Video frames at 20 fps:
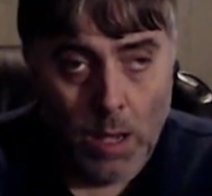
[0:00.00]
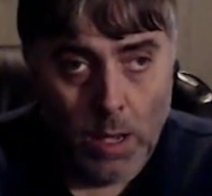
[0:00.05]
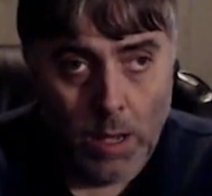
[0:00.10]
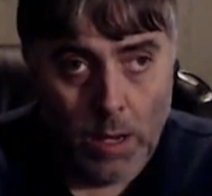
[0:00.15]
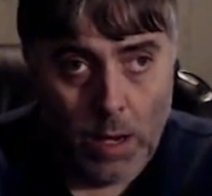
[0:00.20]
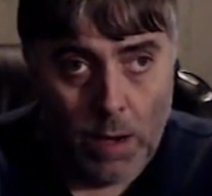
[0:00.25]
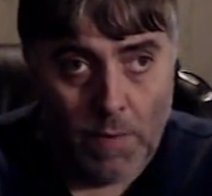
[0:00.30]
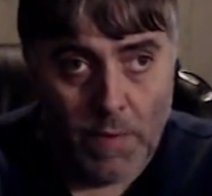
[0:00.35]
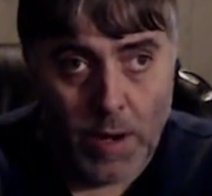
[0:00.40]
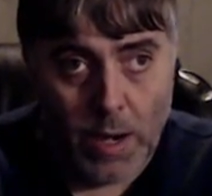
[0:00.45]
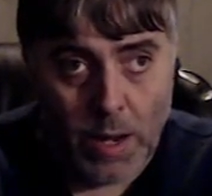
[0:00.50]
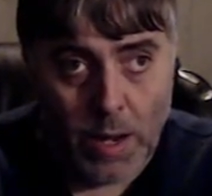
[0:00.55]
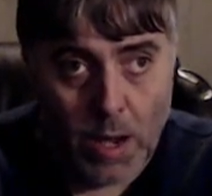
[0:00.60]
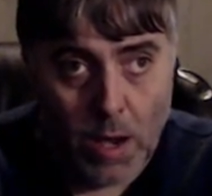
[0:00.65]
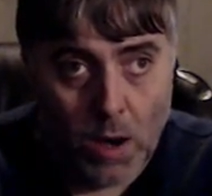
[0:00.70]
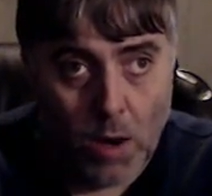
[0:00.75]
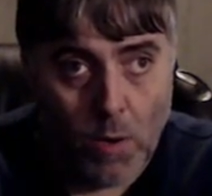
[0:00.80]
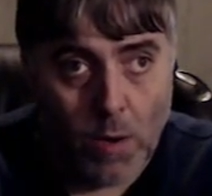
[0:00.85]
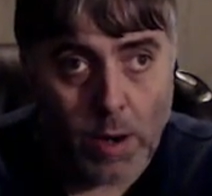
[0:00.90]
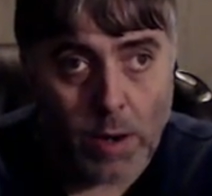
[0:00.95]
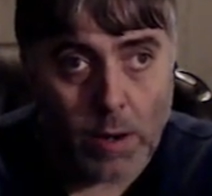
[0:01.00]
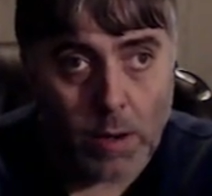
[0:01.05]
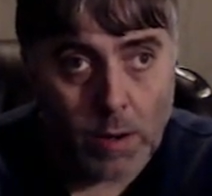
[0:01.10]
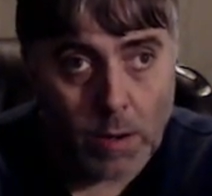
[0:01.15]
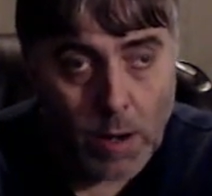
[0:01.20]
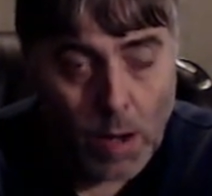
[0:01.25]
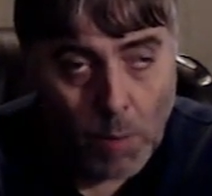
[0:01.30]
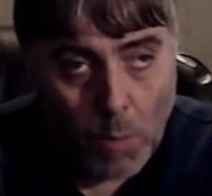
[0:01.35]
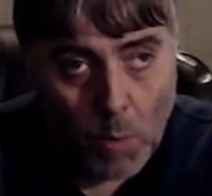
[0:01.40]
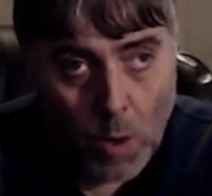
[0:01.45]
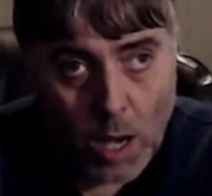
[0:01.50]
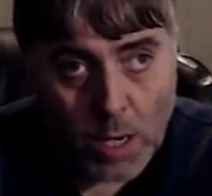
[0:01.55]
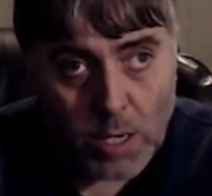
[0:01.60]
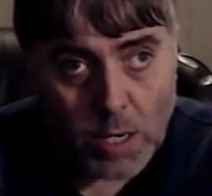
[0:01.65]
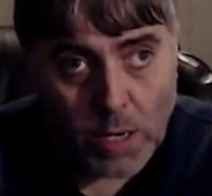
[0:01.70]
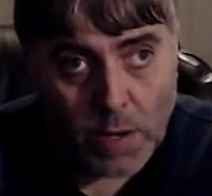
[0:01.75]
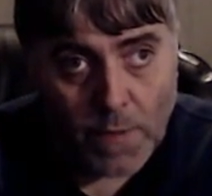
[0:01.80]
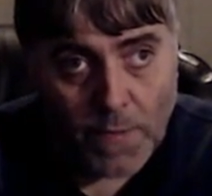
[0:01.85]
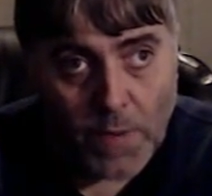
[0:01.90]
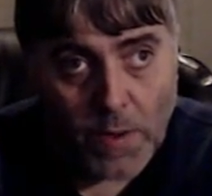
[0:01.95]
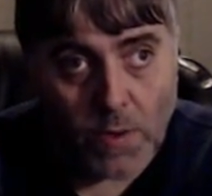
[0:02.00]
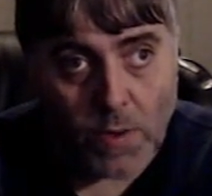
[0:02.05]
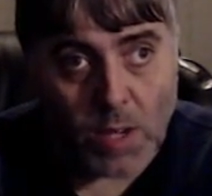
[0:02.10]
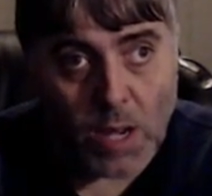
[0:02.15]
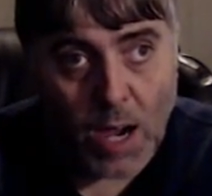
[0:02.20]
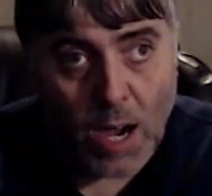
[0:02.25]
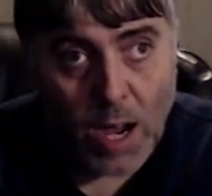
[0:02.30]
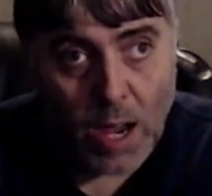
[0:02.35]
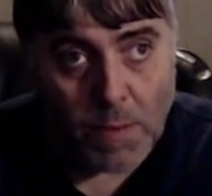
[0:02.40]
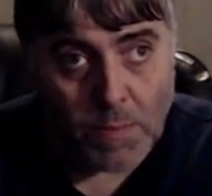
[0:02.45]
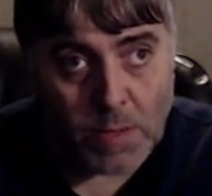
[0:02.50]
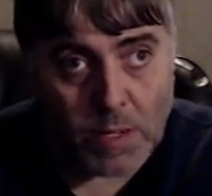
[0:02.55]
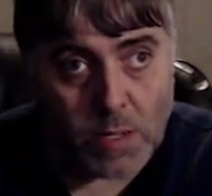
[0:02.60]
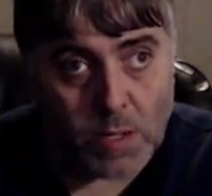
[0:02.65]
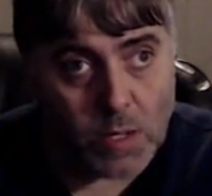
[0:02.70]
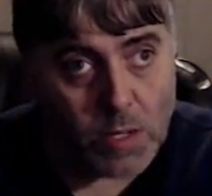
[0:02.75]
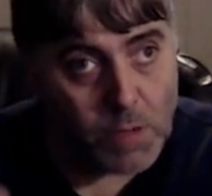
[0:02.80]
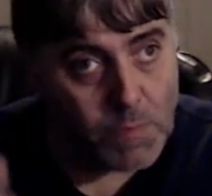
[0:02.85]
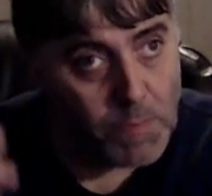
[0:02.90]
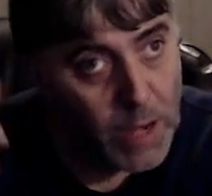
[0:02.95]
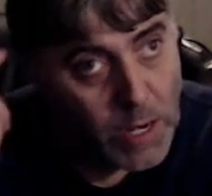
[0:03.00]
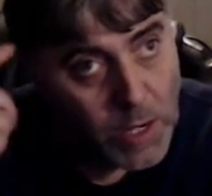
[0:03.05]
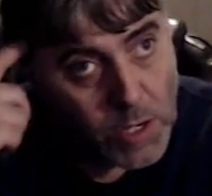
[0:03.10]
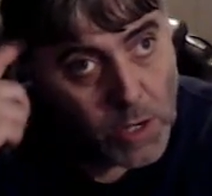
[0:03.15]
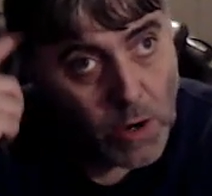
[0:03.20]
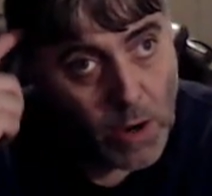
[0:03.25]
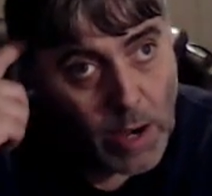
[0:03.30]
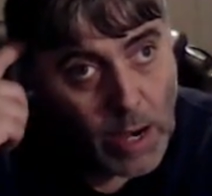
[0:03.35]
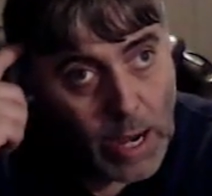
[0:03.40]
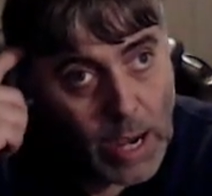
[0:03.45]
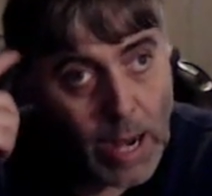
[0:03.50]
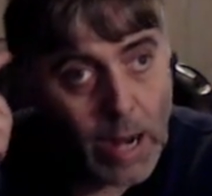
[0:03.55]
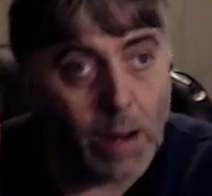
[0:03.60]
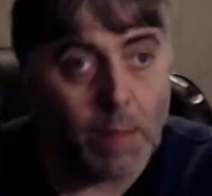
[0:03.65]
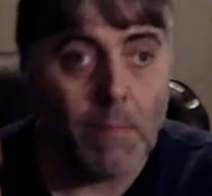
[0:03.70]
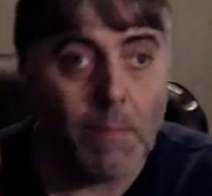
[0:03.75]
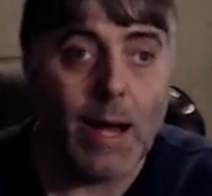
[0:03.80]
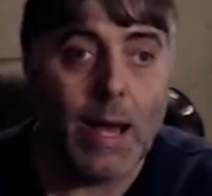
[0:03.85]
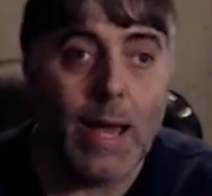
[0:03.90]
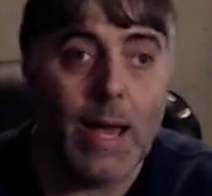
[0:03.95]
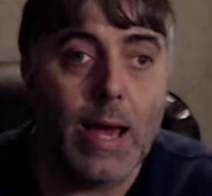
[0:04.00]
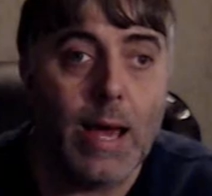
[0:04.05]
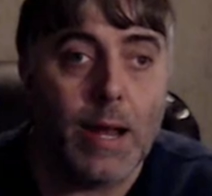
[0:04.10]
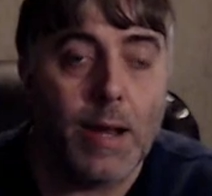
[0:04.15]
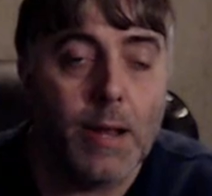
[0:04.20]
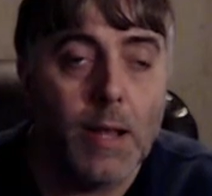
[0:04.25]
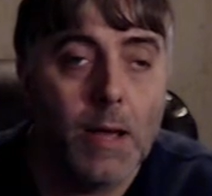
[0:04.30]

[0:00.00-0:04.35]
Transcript: a video, and I watched it a few times and just made sure I got it in my head.